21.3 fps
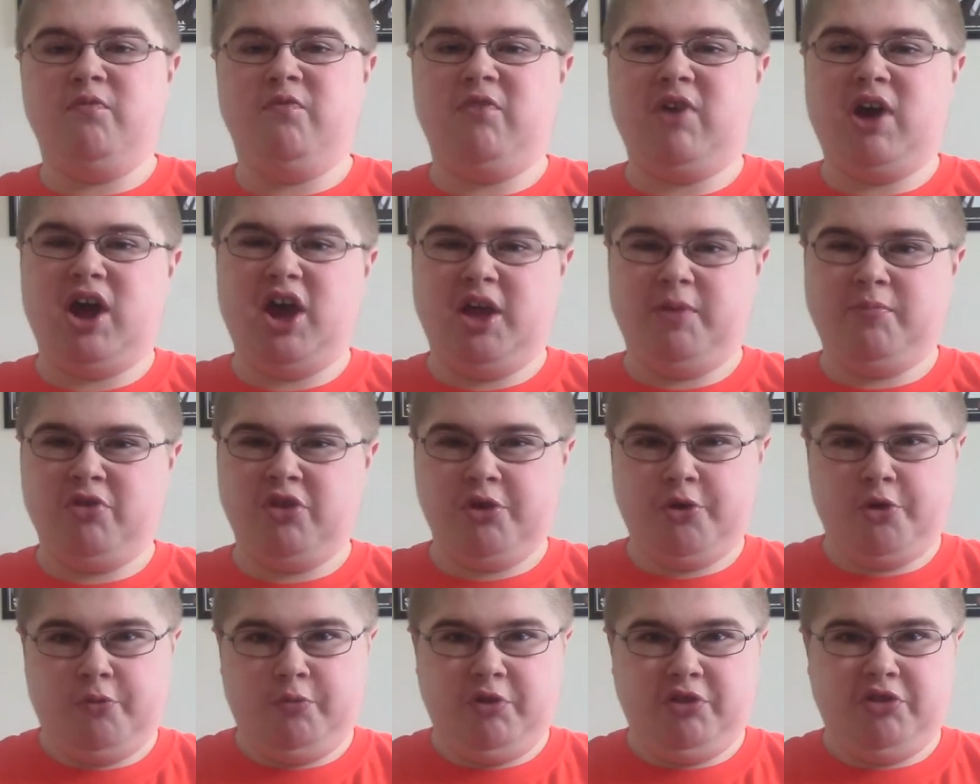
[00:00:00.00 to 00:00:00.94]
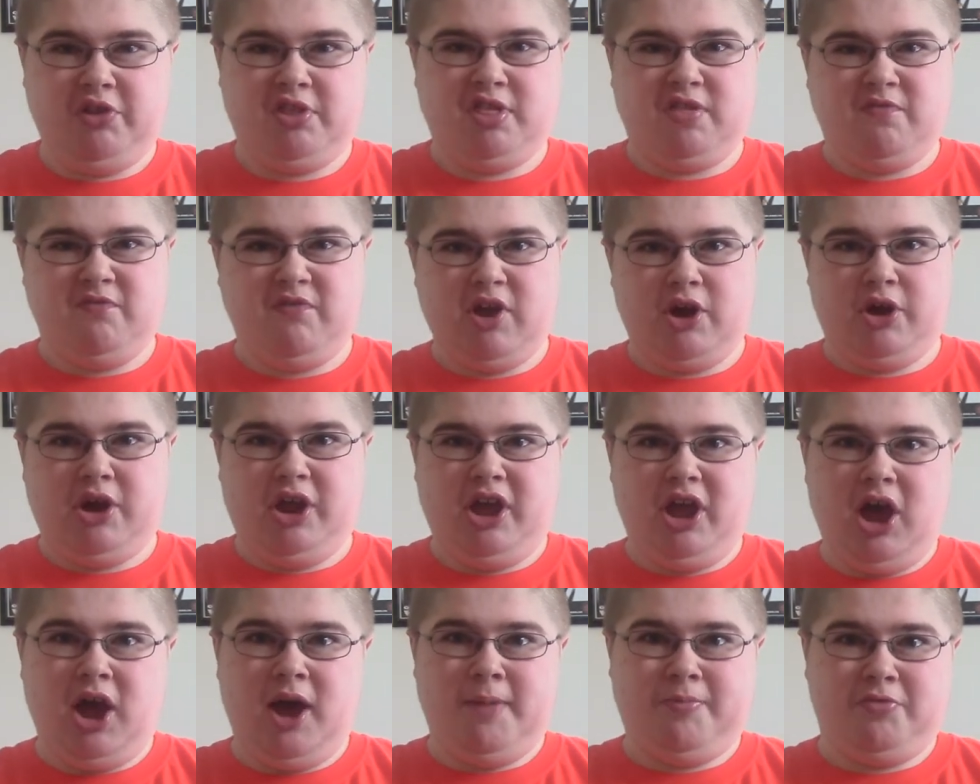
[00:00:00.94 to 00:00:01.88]
vibe to it with its
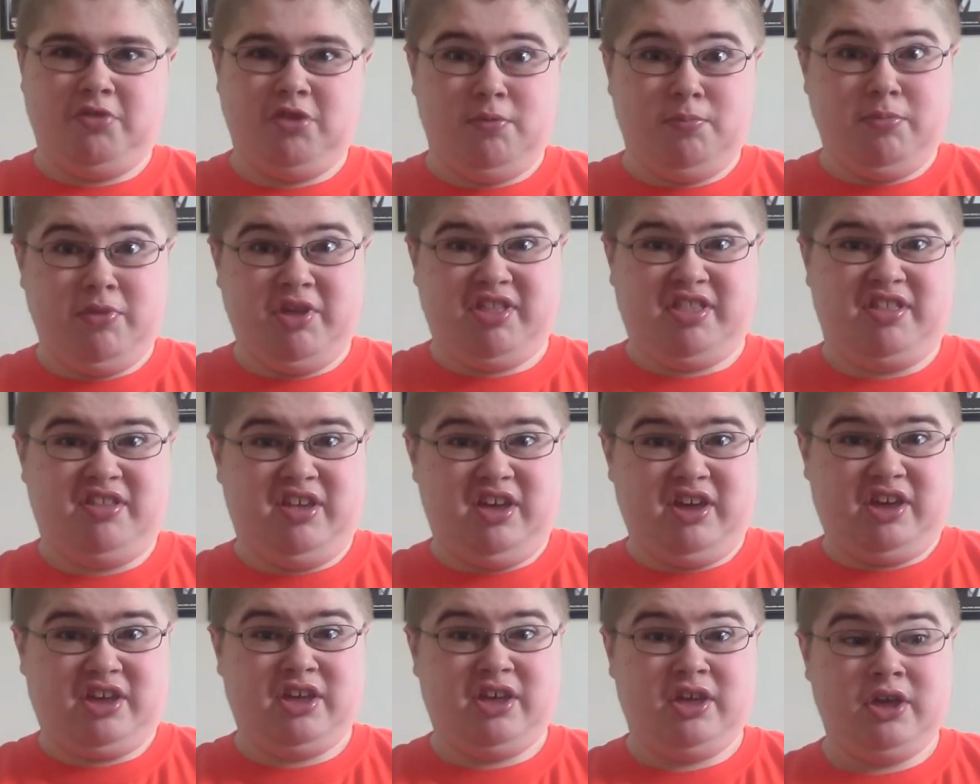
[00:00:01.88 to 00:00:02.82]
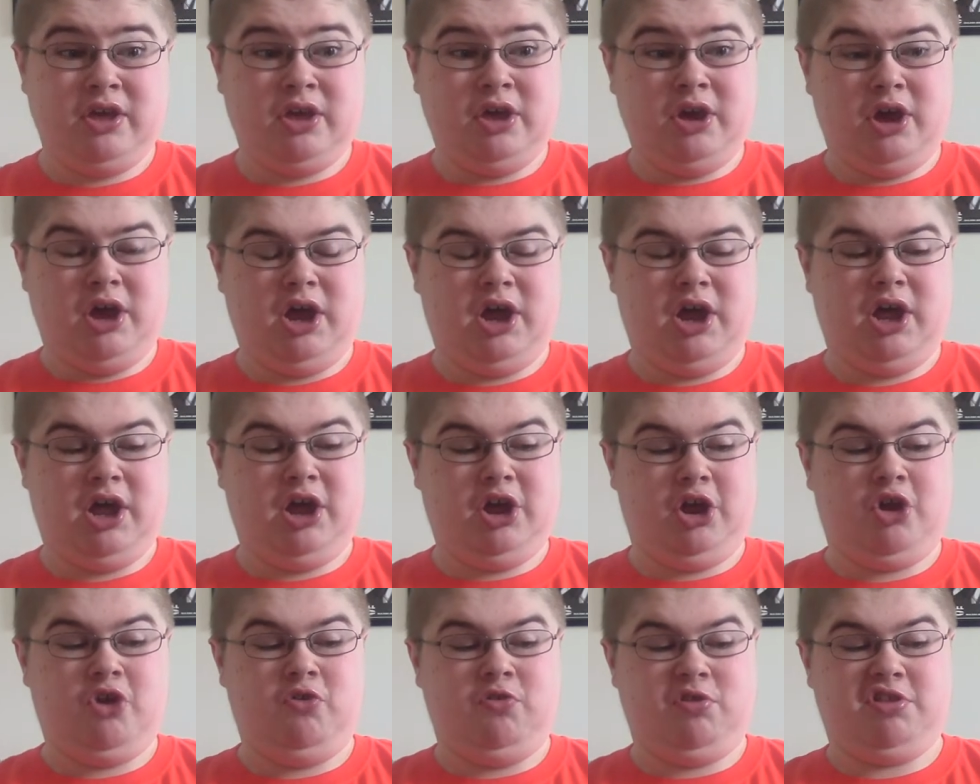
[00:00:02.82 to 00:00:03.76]
very optimistic
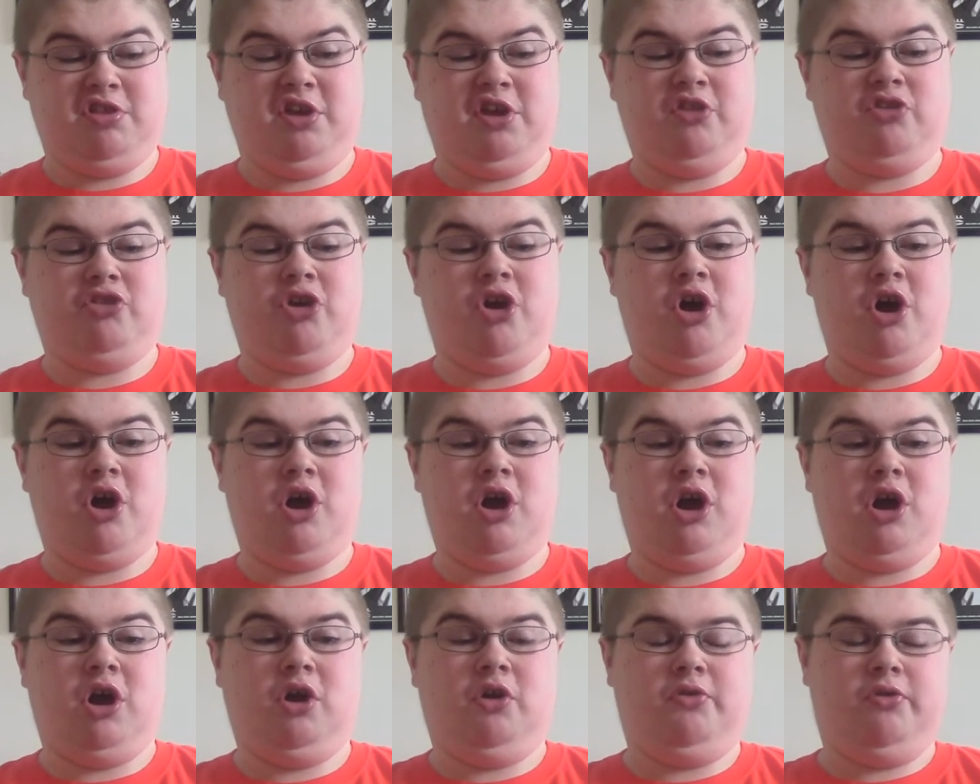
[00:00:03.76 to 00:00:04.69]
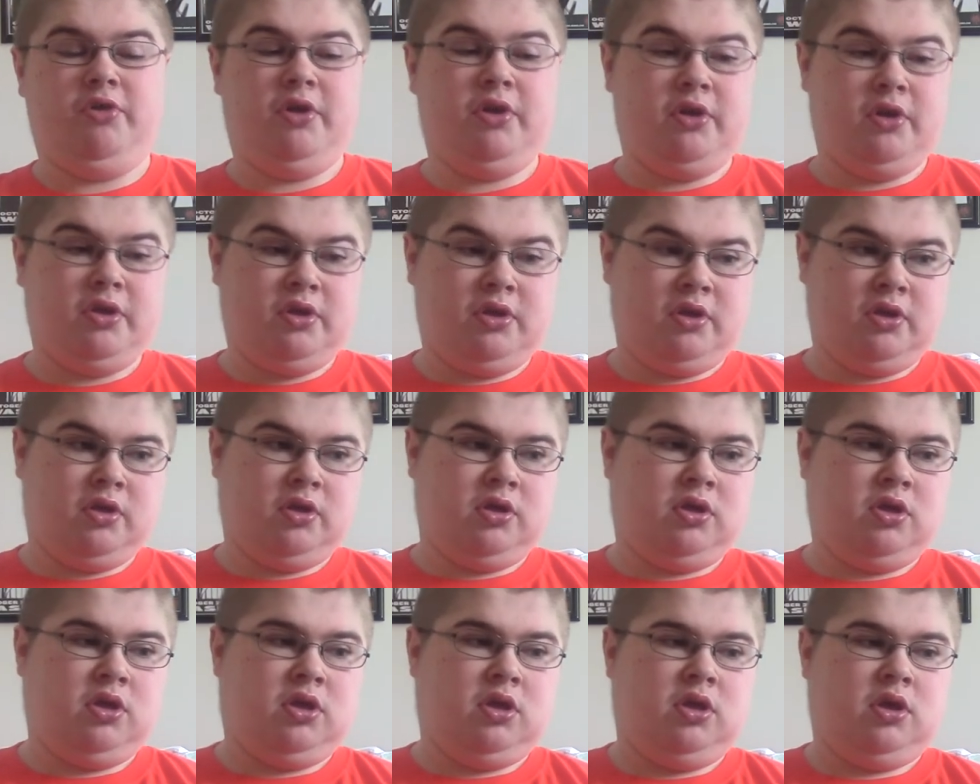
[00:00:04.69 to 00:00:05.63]
acoustic guitar,
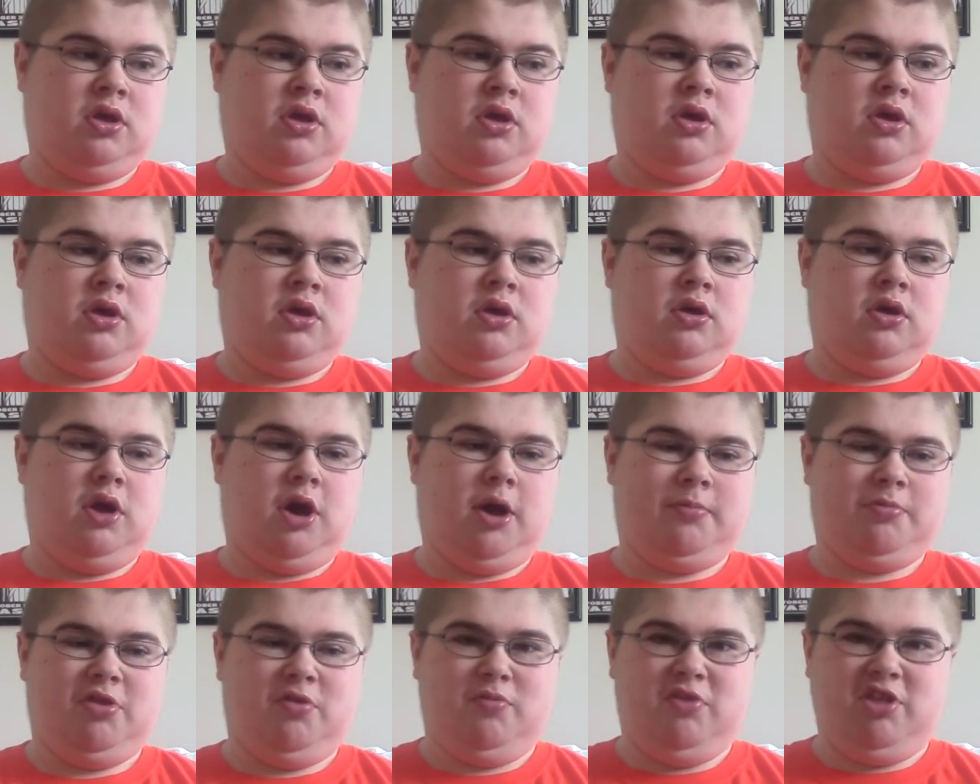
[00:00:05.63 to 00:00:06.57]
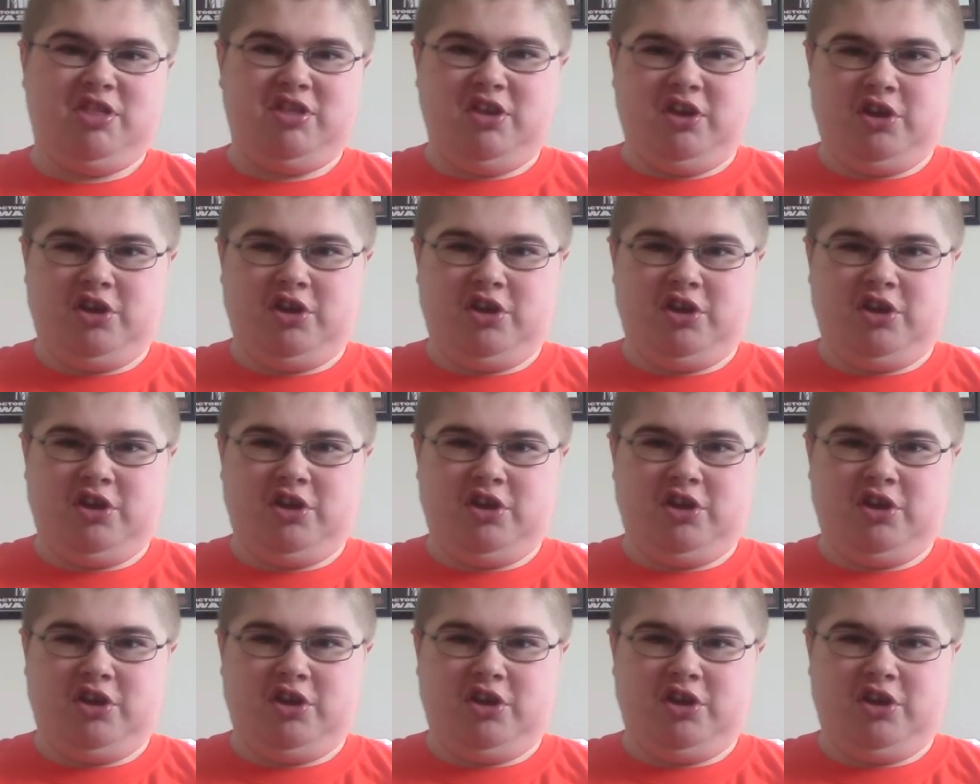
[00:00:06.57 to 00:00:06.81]
and